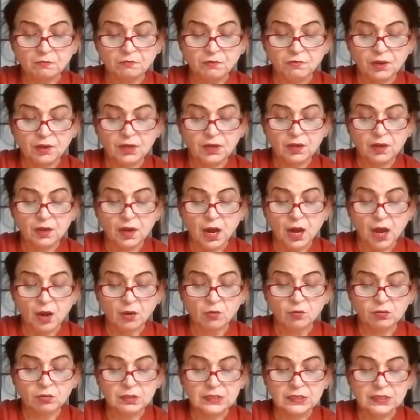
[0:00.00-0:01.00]
wind
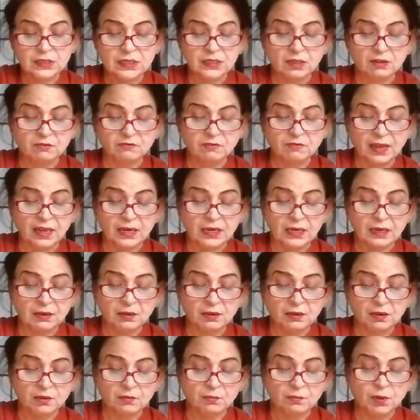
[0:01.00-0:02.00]
howled in the
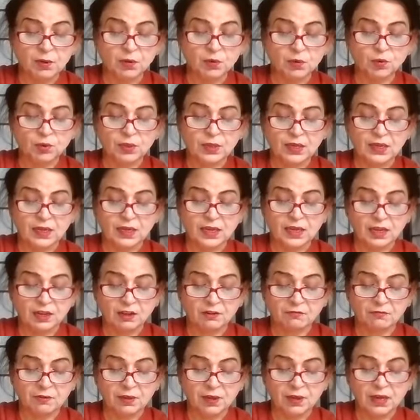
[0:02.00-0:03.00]
valley below the
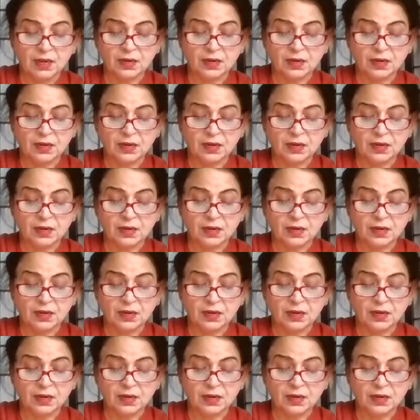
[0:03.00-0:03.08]
cave,